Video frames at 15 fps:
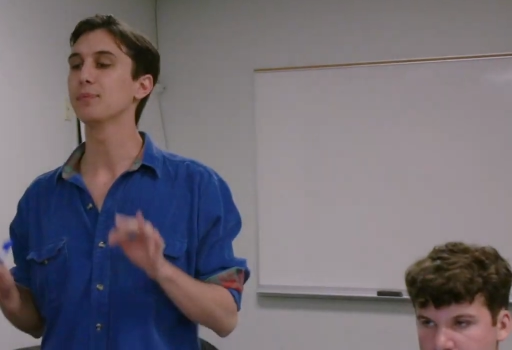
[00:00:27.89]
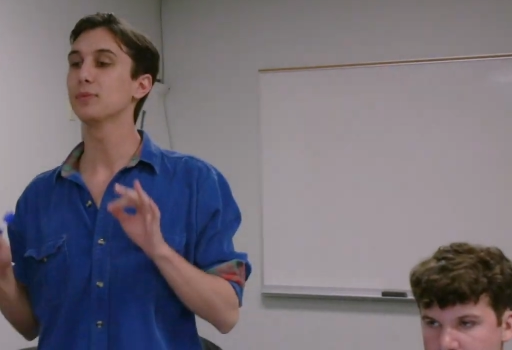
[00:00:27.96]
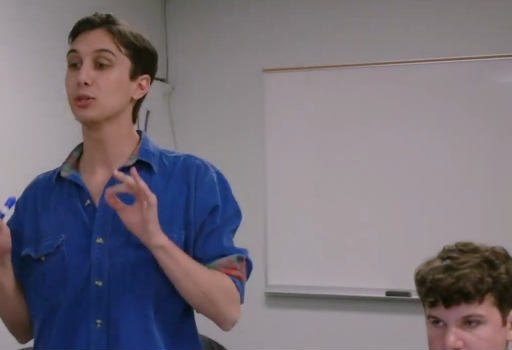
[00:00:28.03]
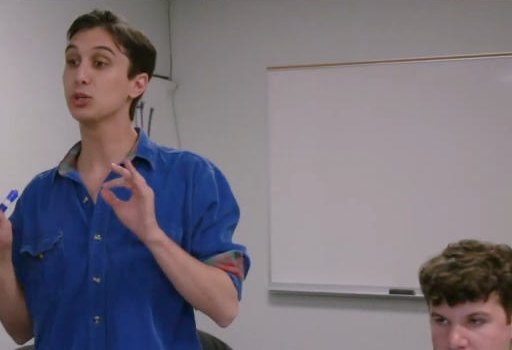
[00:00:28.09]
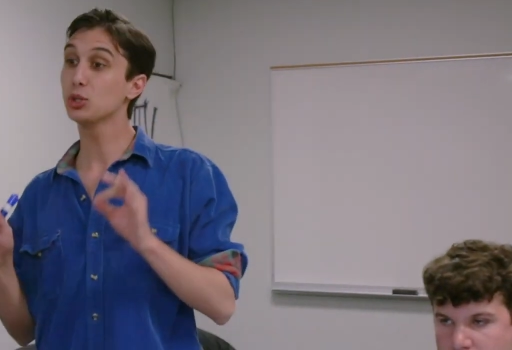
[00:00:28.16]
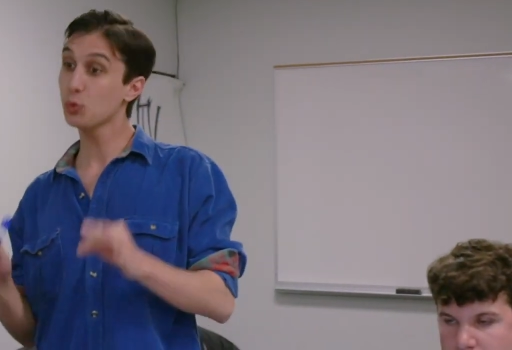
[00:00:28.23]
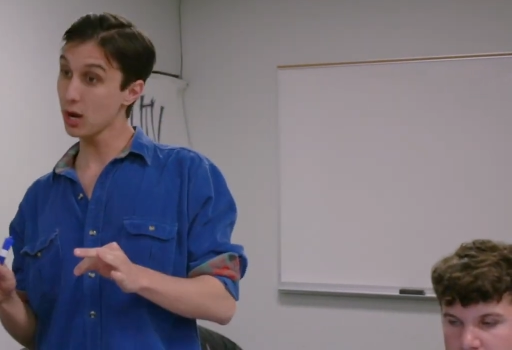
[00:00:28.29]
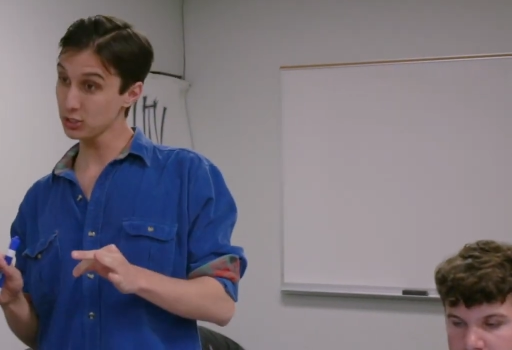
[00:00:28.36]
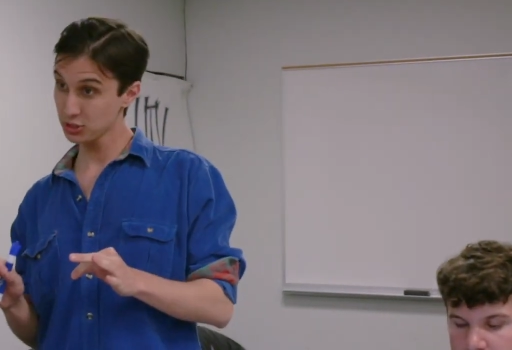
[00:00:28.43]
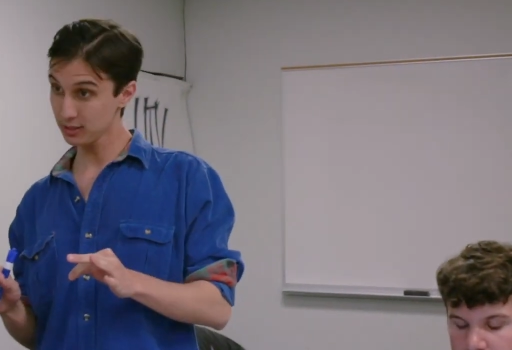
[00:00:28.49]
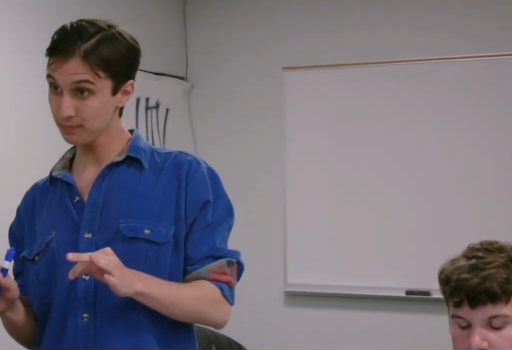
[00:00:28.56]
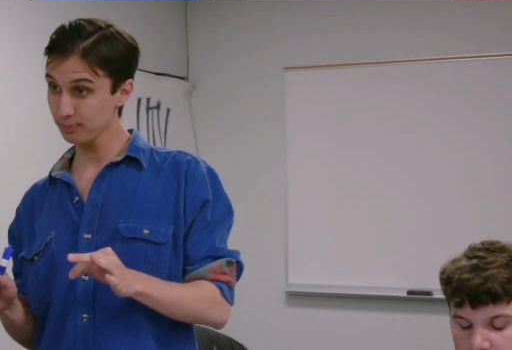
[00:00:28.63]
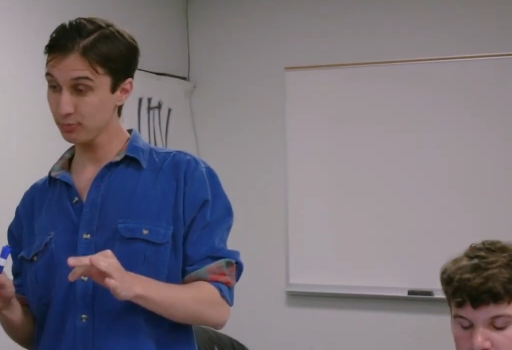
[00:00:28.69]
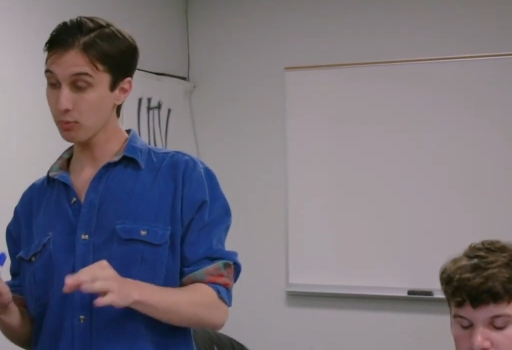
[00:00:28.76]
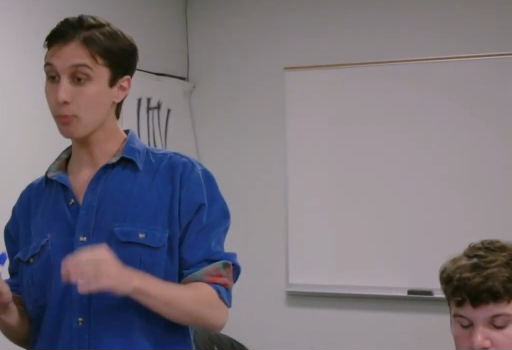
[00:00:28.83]
Speaker 1: Good question
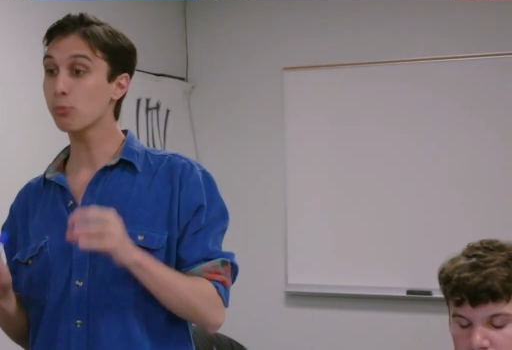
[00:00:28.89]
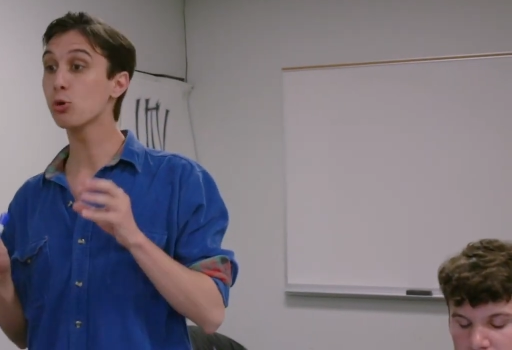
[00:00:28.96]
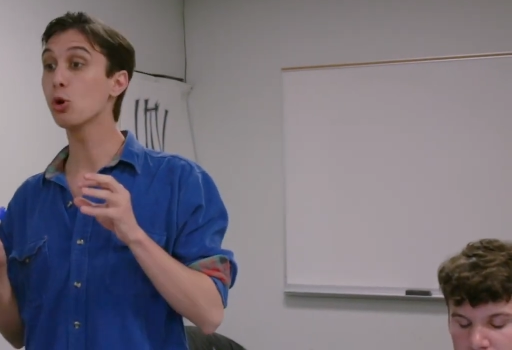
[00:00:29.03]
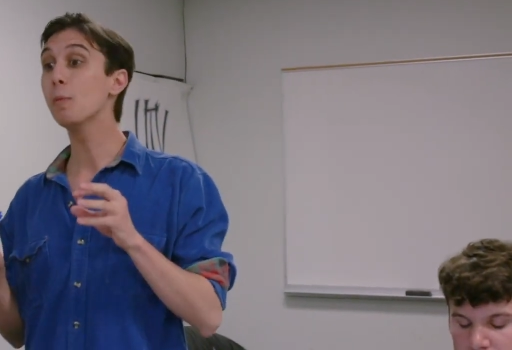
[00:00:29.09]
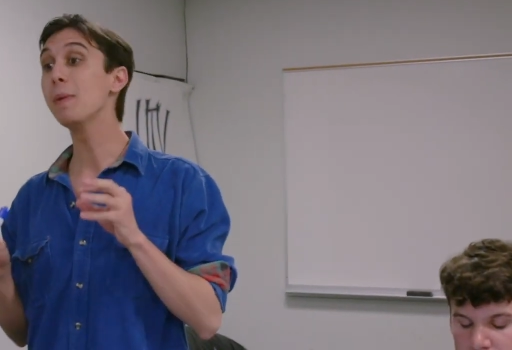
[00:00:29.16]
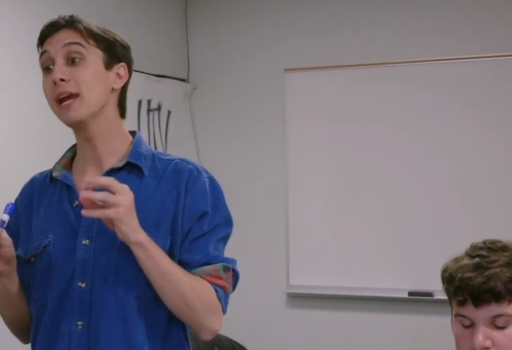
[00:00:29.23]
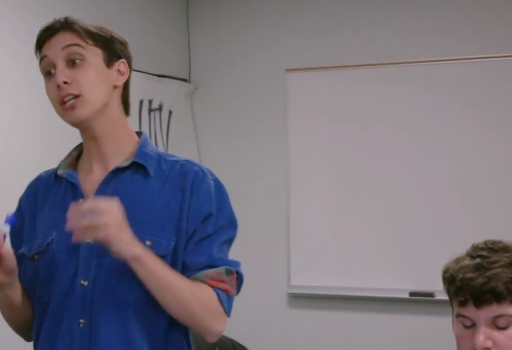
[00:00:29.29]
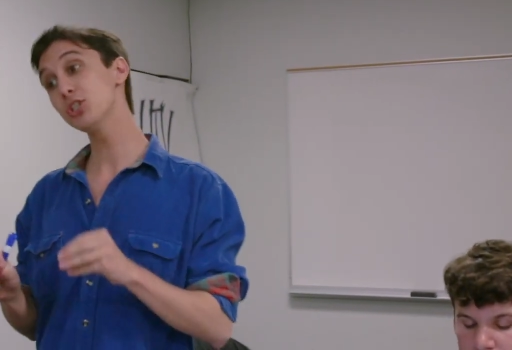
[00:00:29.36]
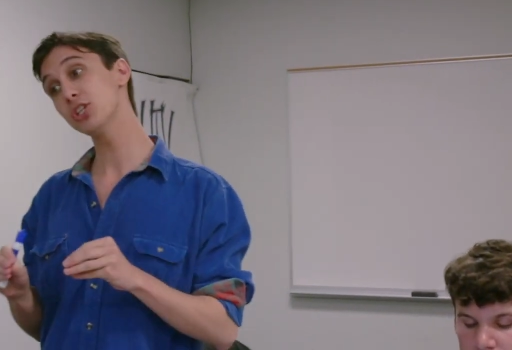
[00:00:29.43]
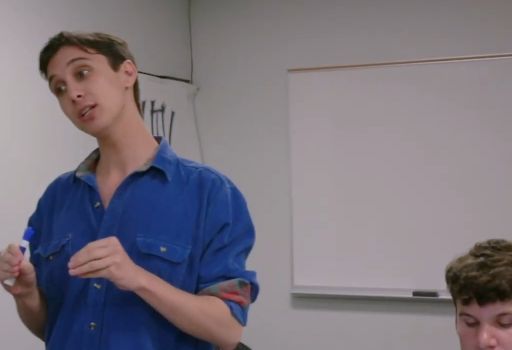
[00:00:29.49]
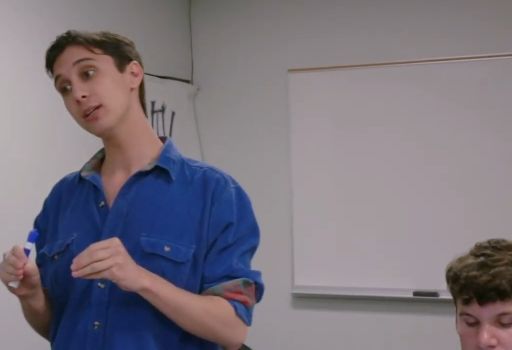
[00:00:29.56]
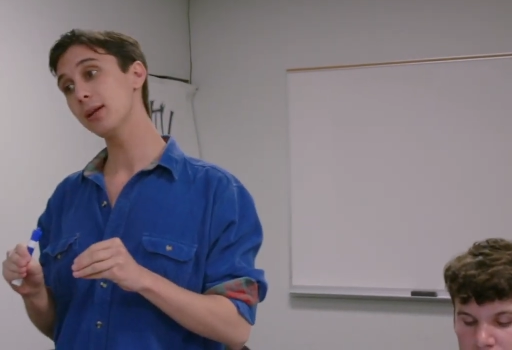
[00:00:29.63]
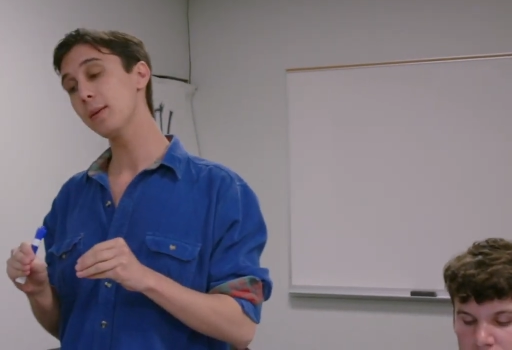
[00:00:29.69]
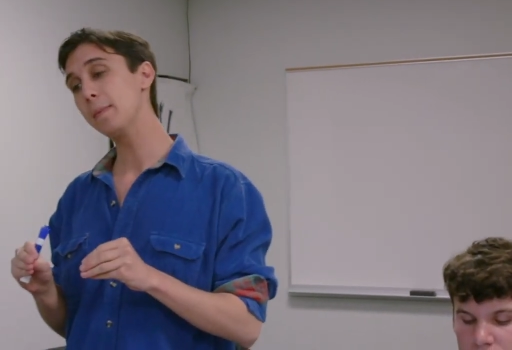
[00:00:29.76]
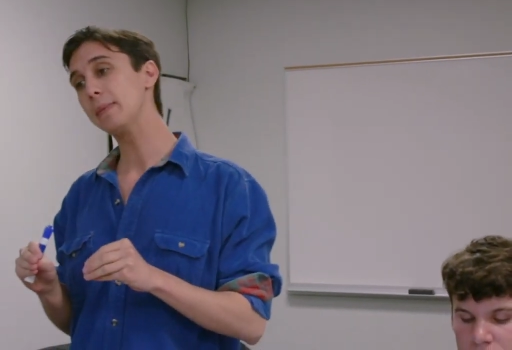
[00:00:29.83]
probation
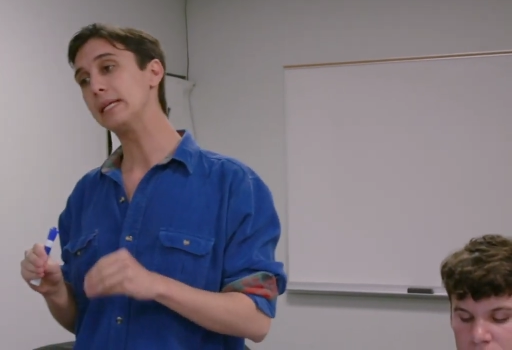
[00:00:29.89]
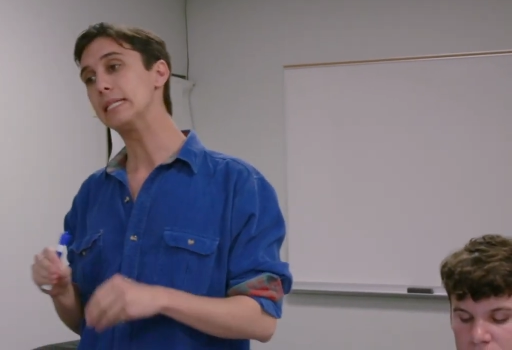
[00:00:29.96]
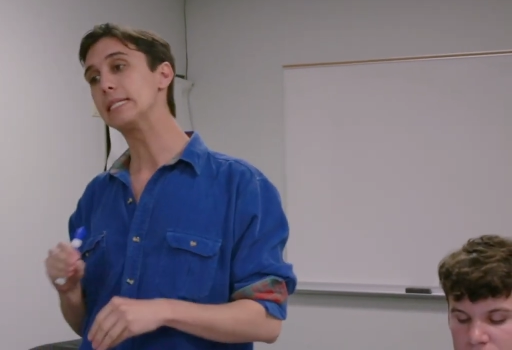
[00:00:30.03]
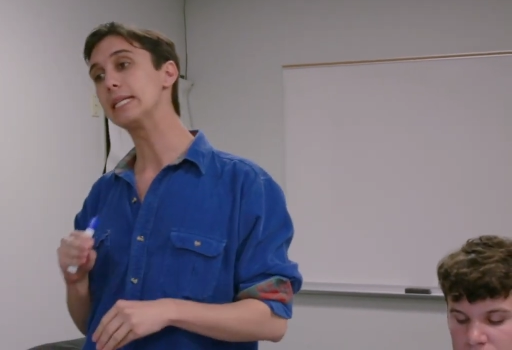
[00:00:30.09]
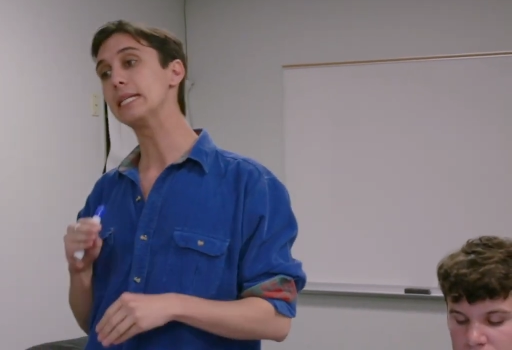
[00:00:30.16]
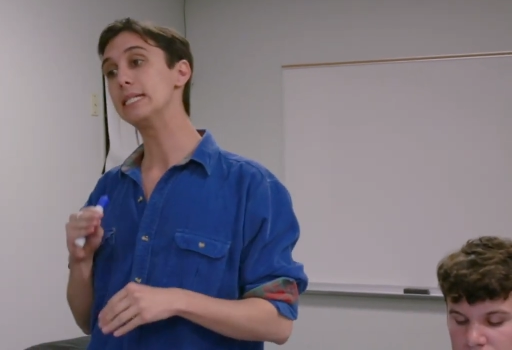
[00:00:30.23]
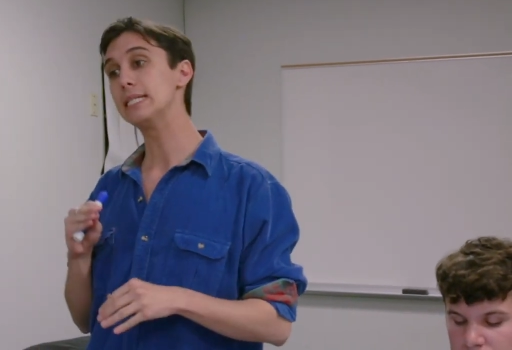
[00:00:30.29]
means that